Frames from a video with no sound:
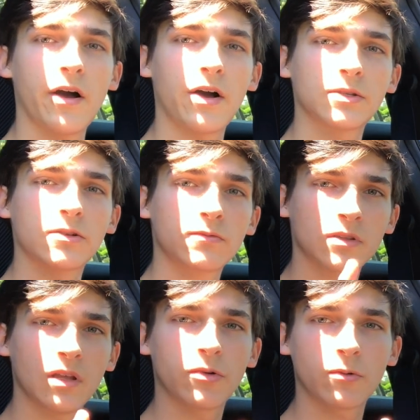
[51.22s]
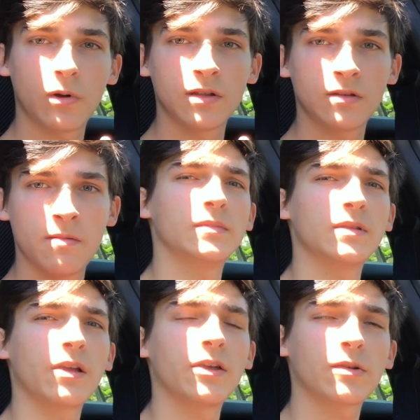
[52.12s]
So rule number 1,
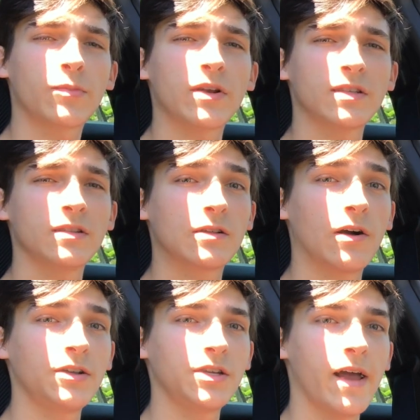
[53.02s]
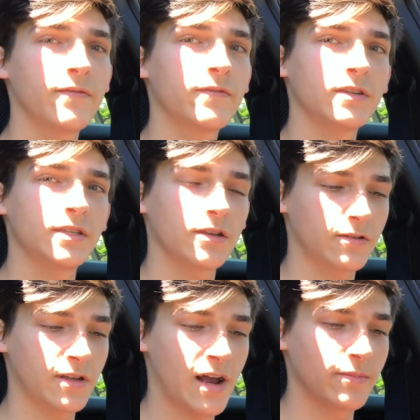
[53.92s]
you have to press in the clutch every single
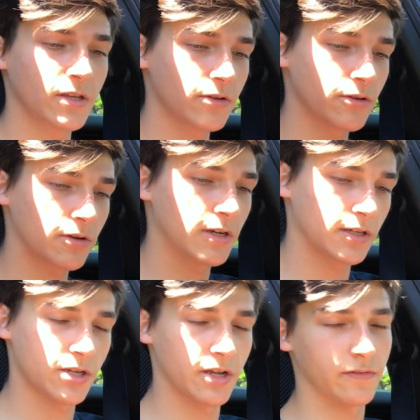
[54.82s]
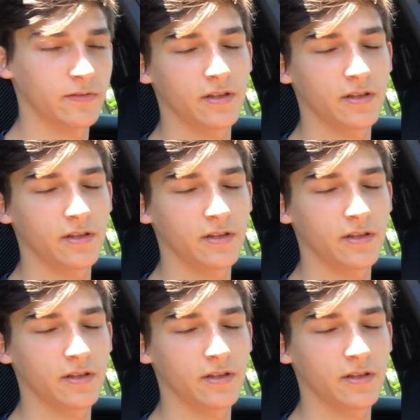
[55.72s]
time that you're going to shift.